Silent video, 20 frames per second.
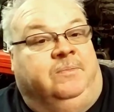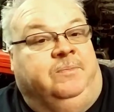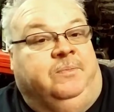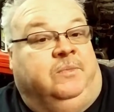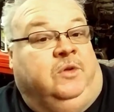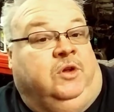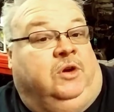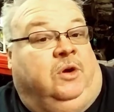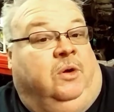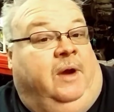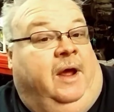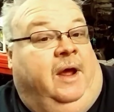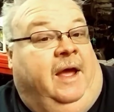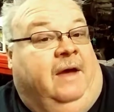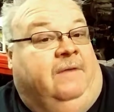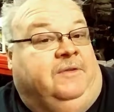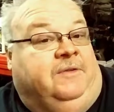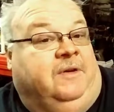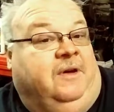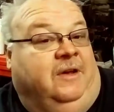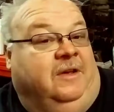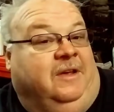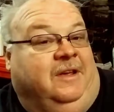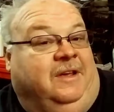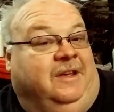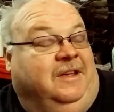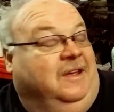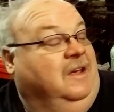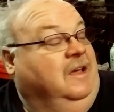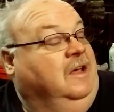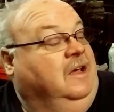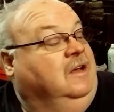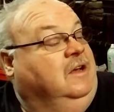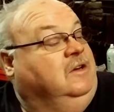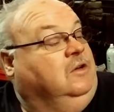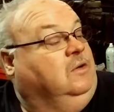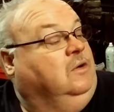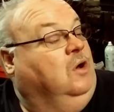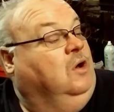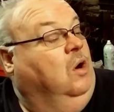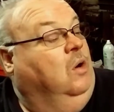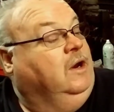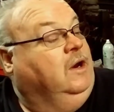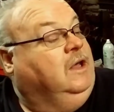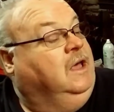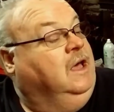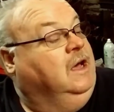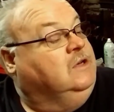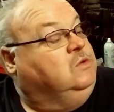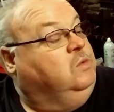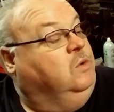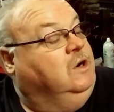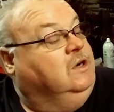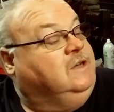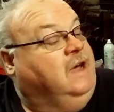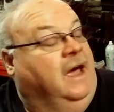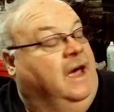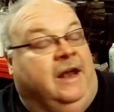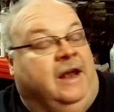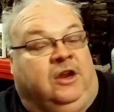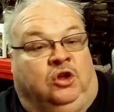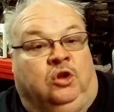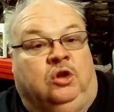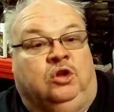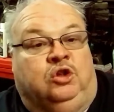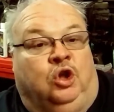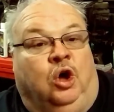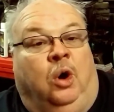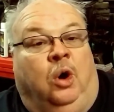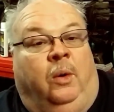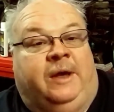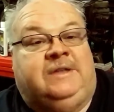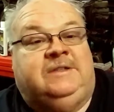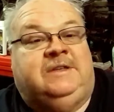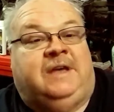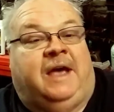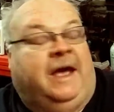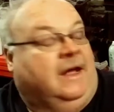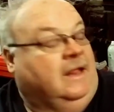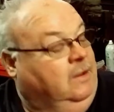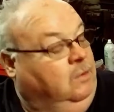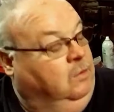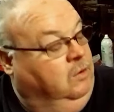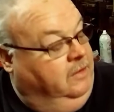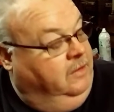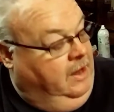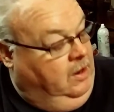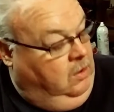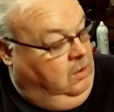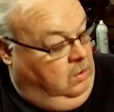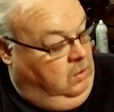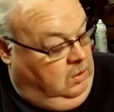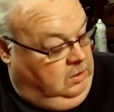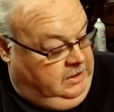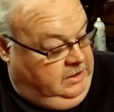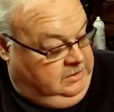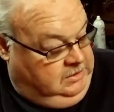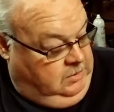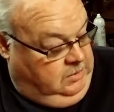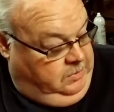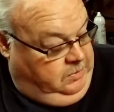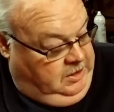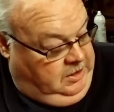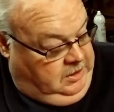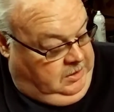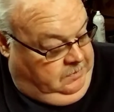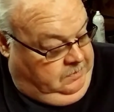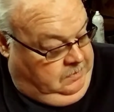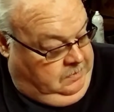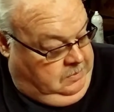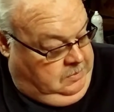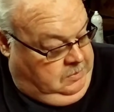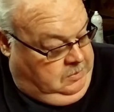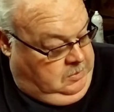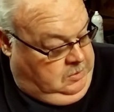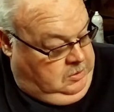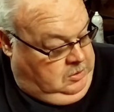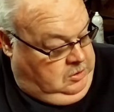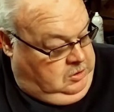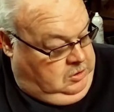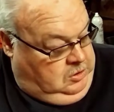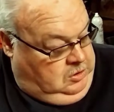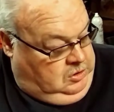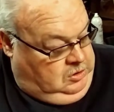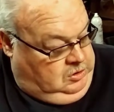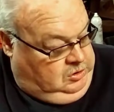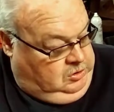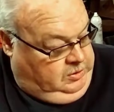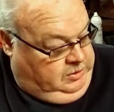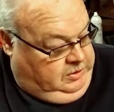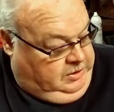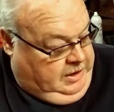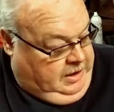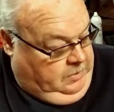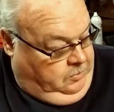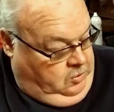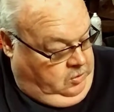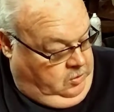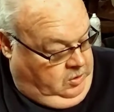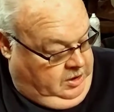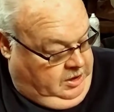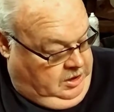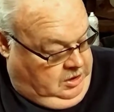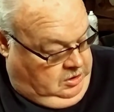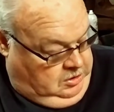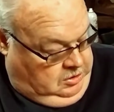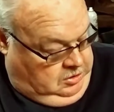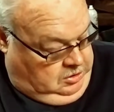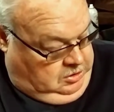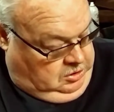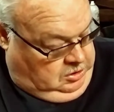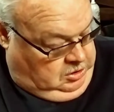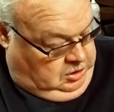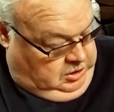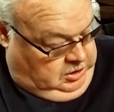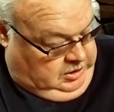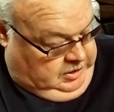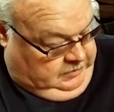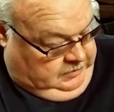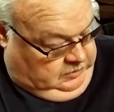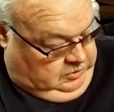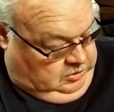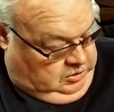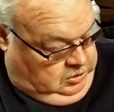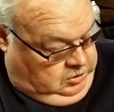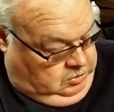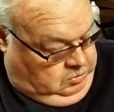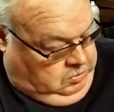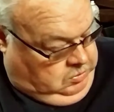You don't have to go and guess where it's at. You'll know exactly where that hole needs to be. So at that point, all you'd have to do